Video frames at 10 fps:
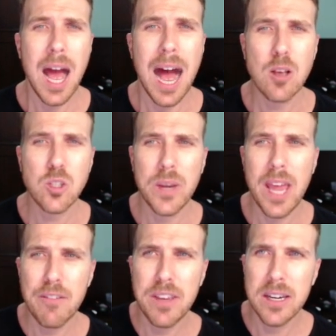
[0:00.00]
Also, we
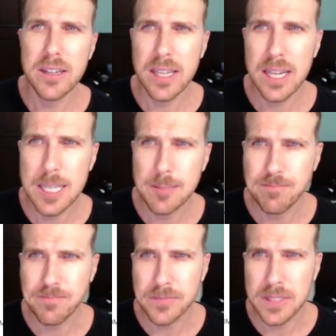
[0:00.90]
have here
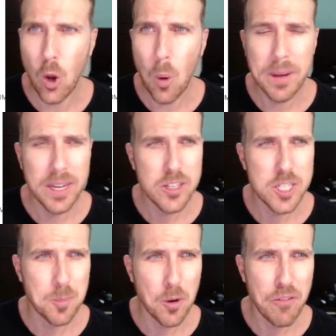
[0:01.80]
the open
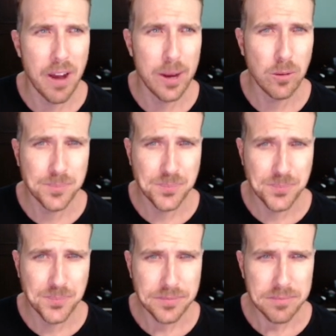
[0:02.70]
interest profile.
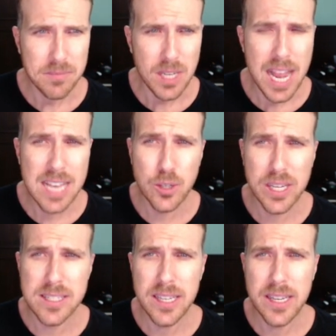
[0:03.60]
As you
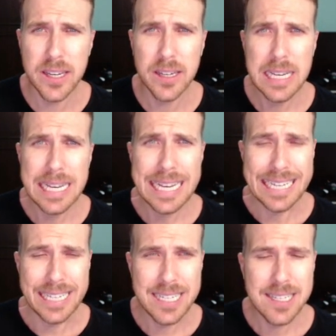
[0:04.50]
can see here,
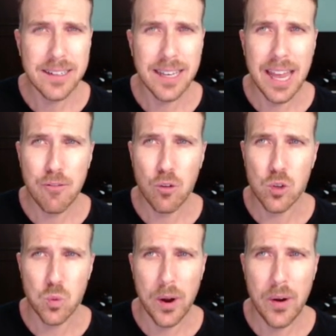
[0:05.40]
these are the
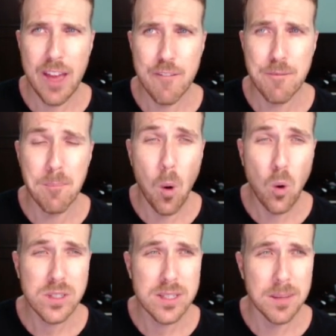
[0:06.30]
levels where we have
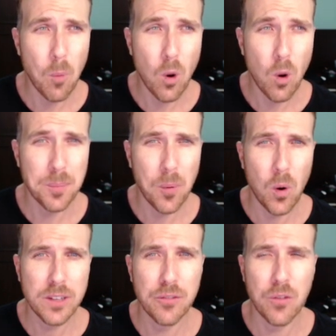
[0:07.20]
more
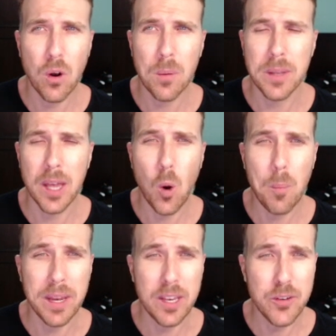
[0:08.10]
support from the
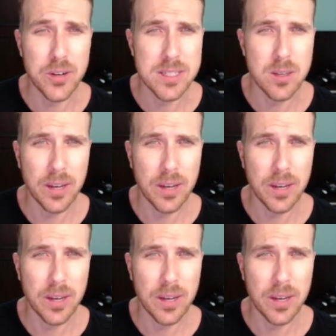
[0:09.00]
open interest.